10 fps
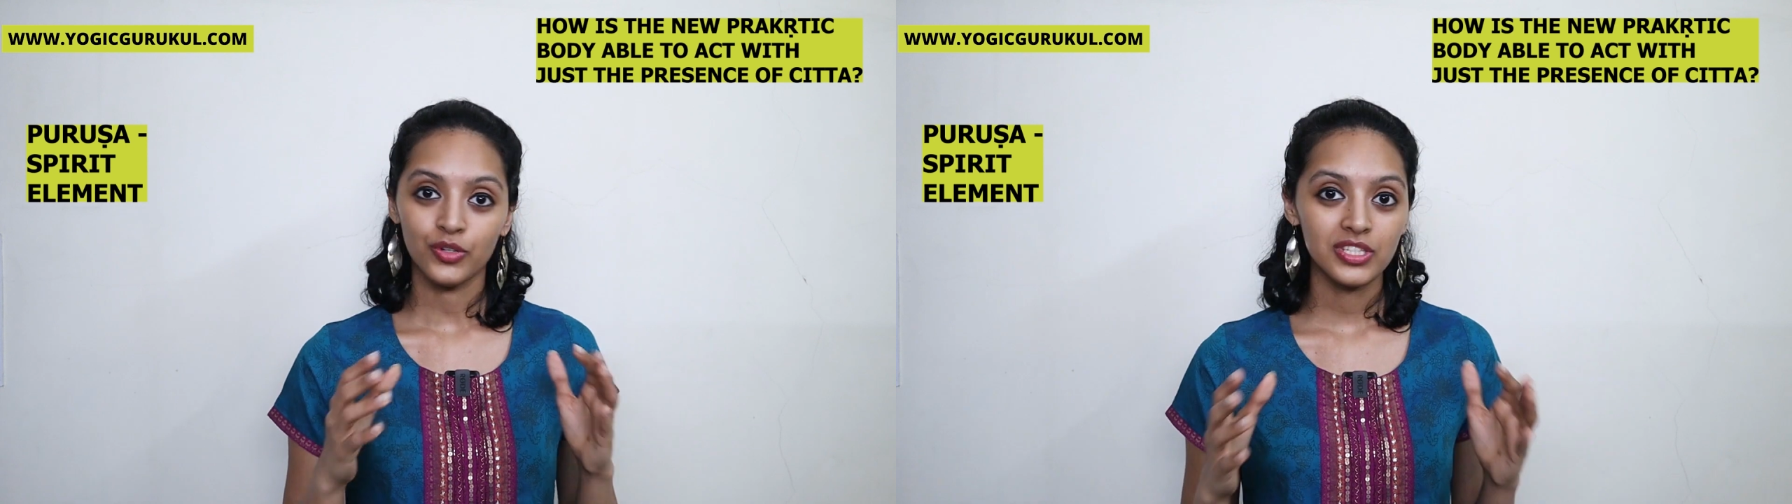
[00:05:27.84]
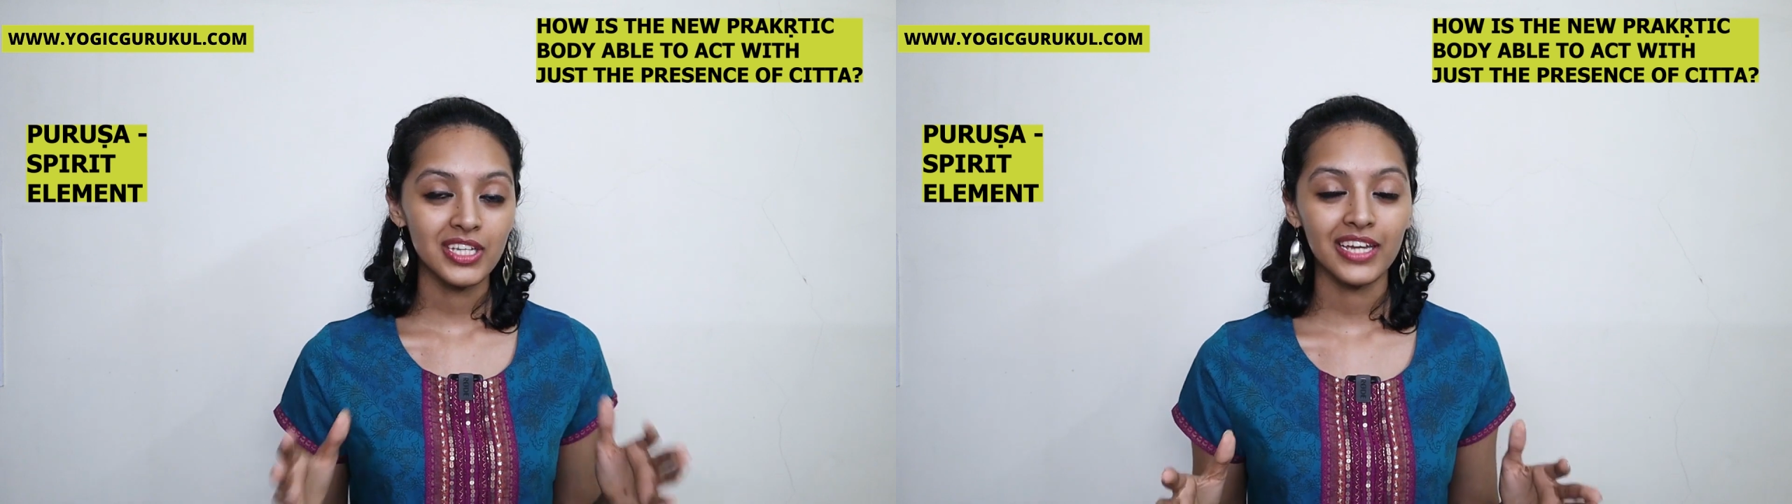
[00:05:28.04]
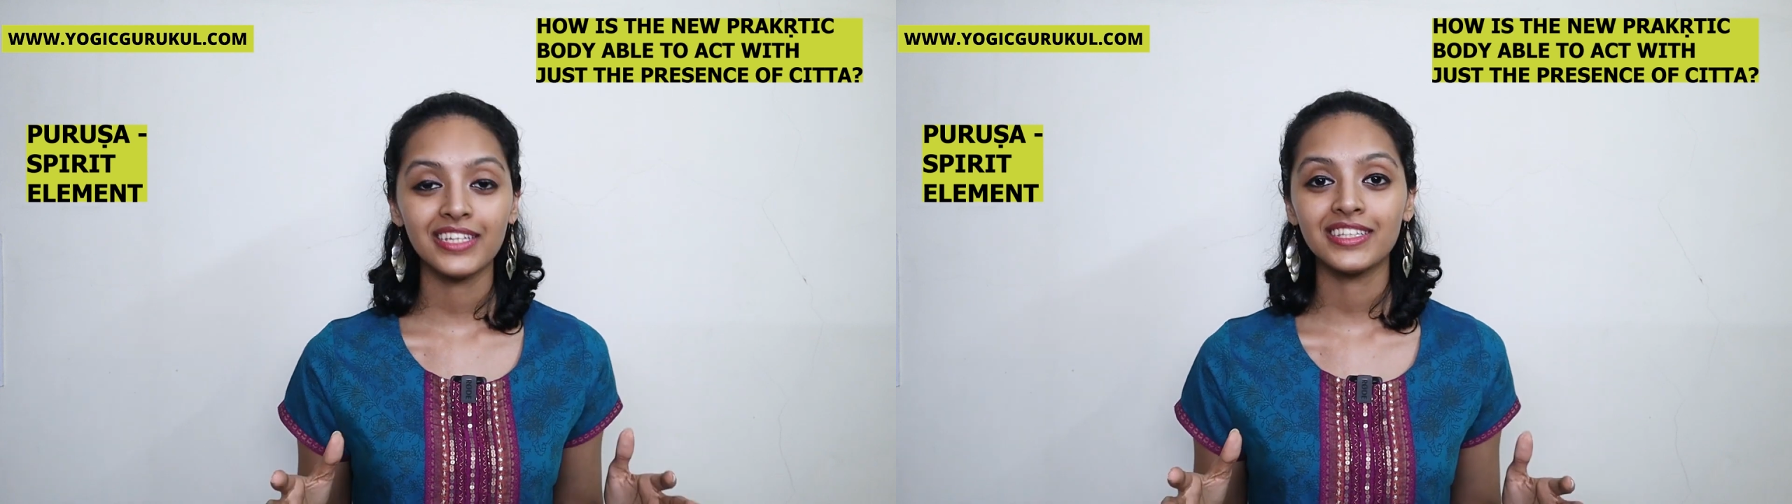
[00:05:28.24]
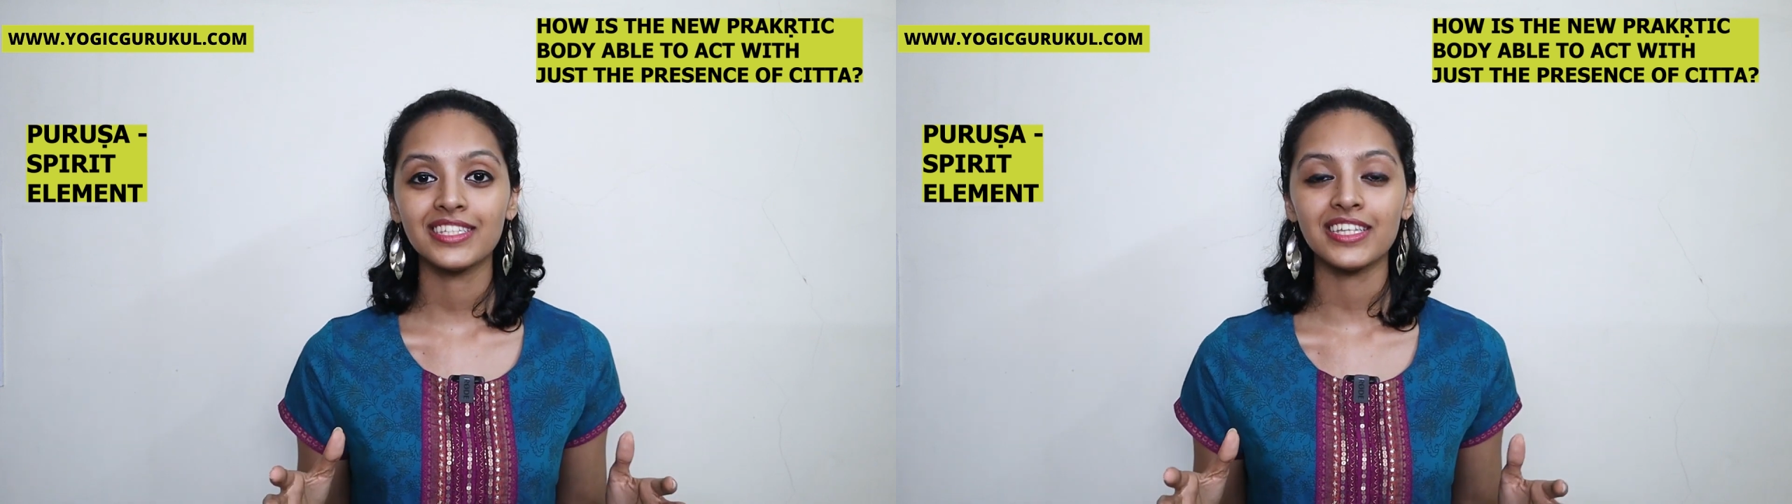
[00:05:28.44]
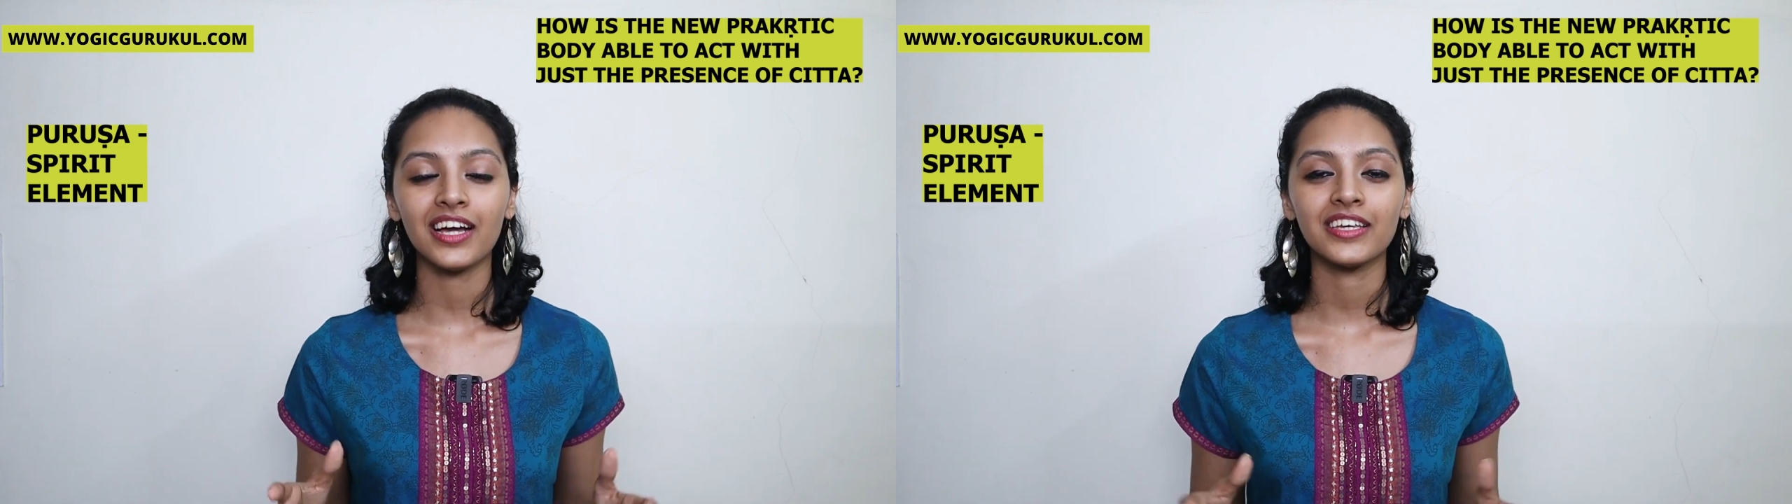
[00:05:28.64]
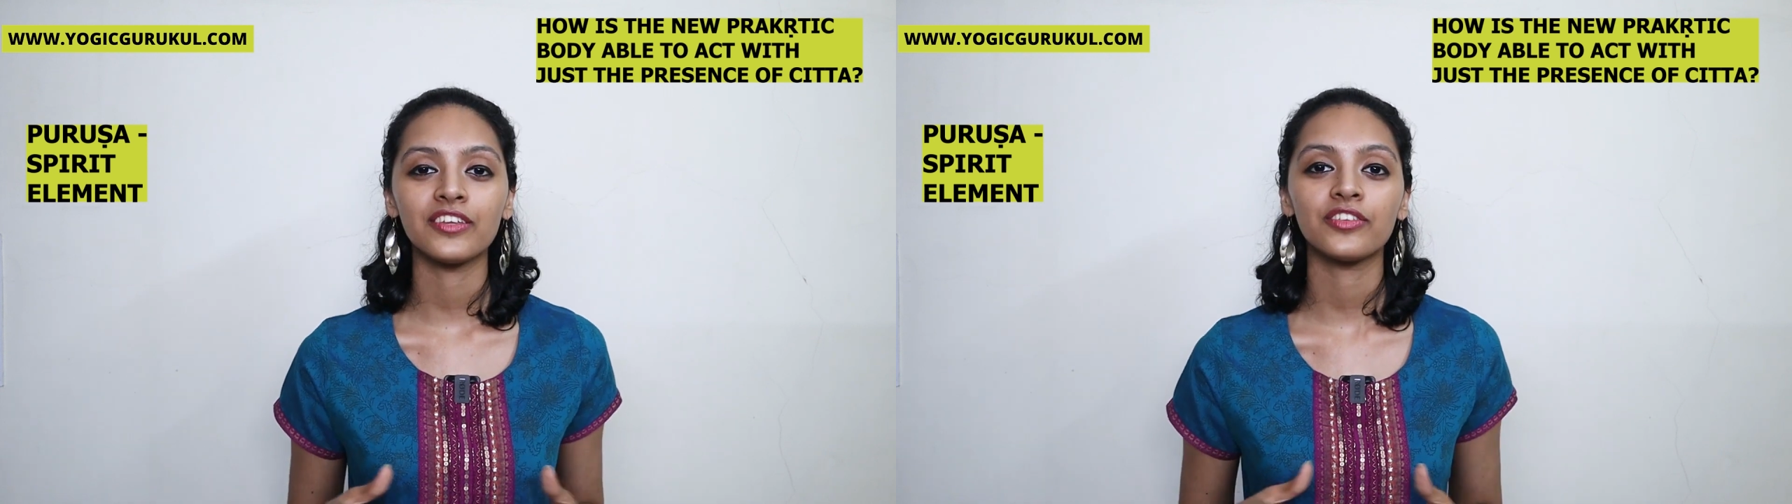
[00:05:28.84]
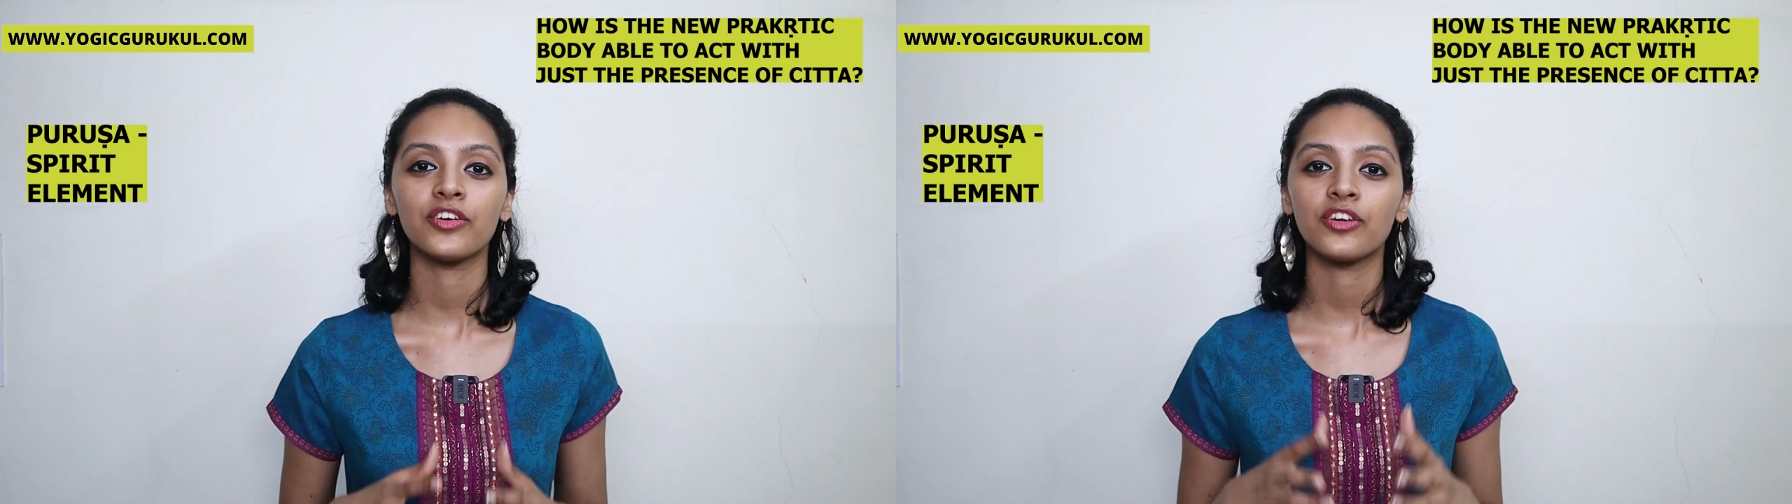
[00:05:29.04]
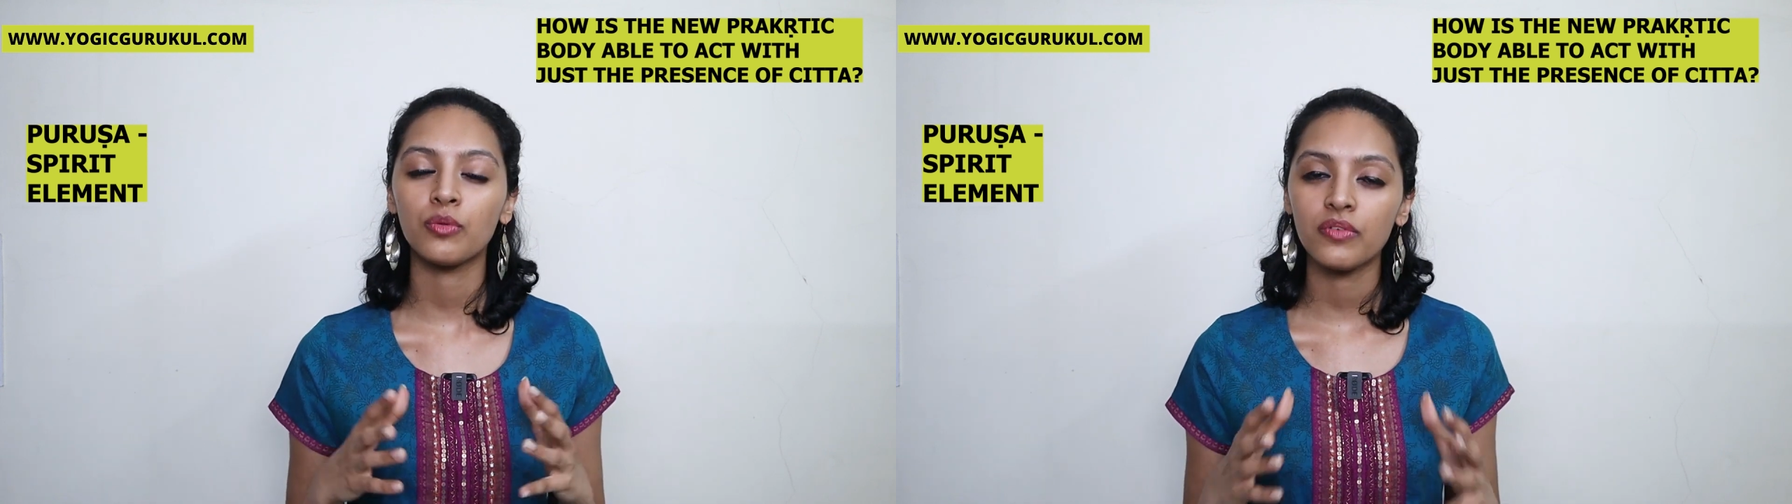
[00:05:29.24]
studied in the Sankhya theory,